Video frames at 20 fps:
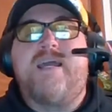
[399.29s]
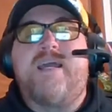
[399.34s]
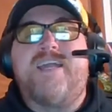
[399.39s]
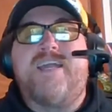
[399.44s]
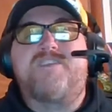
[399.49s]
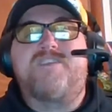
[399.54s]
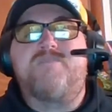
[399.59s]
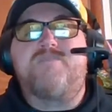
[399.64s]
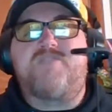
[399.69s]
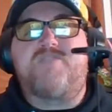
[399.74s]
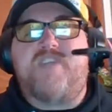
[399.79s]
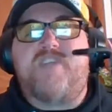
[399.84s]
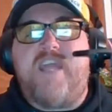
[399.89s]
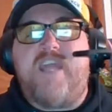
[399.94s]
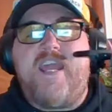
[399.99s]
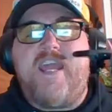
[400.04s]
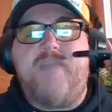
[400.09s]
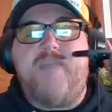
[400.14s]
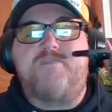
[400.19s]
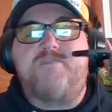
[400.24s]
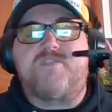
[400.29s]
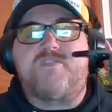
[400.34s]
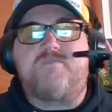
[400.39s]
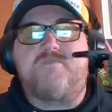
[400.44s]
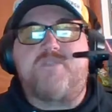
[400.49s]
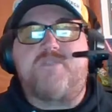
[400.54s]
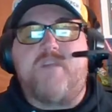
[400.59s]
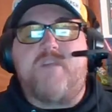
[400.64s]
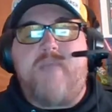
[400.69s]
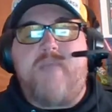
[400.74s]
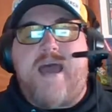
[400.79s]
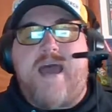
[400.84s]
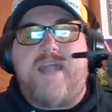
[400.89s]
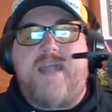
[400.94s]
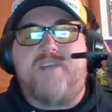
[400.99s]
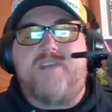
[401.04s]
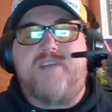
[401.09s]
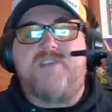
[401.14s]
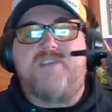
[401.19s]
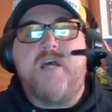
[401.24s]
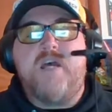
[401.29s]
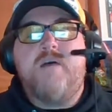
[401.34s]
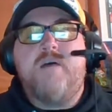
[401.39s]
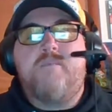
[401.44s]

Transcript: get some schemes, some schematics,